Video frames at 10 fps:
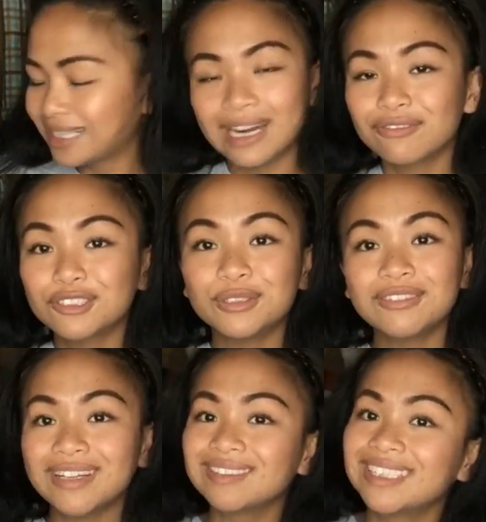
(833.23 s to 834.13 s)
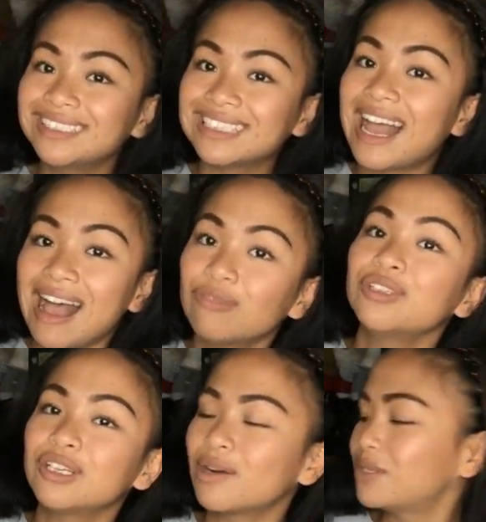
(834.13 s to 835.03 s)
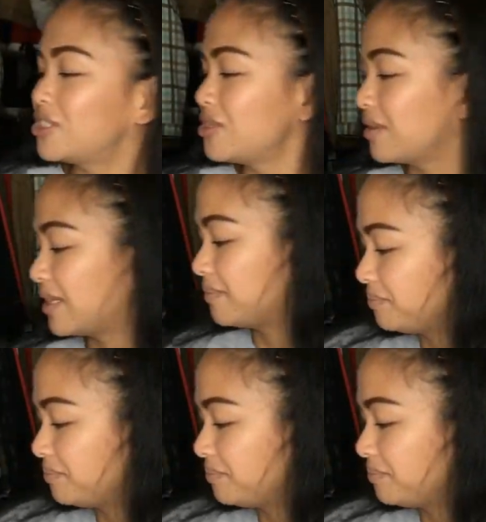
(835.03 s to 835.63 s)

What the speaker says: Got it for 25 cents. I'll figure out what to do with it.